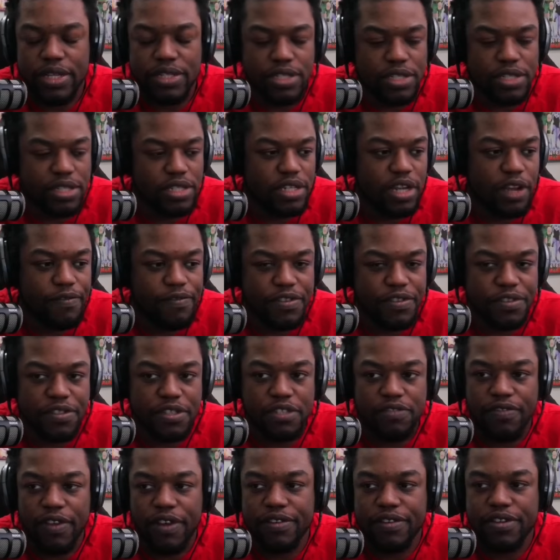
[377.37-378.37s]
Just Jeff is
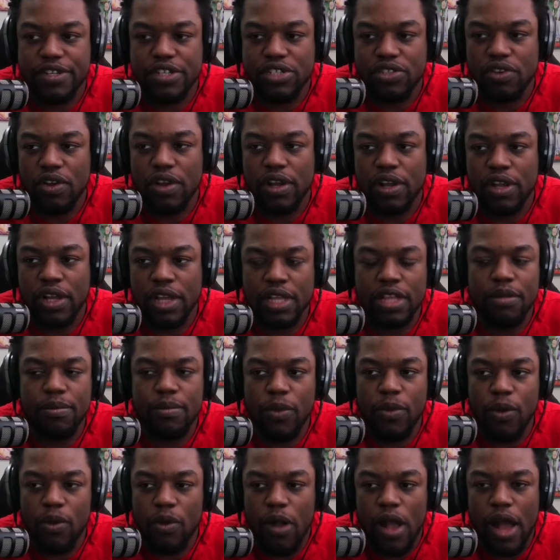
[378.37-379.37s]
just very strong. And then
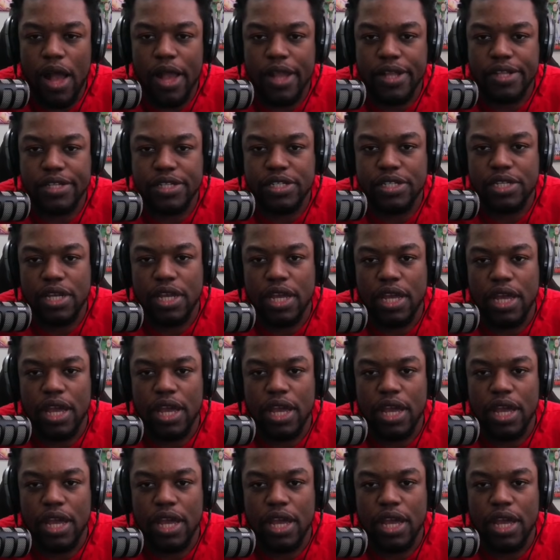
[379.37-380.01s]
Mirage...